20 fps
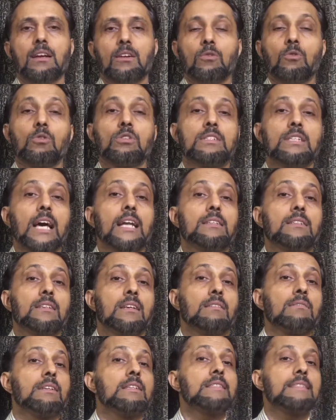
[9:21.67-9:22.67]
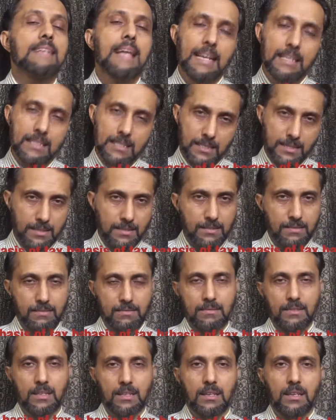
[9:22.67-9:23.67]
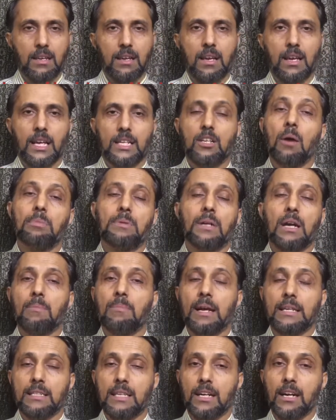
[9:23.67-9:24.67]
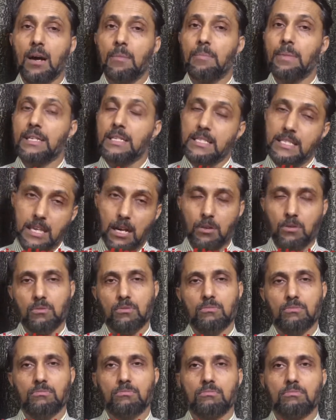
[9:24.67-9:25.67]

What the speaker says: goods and service tax, adopted by the government now.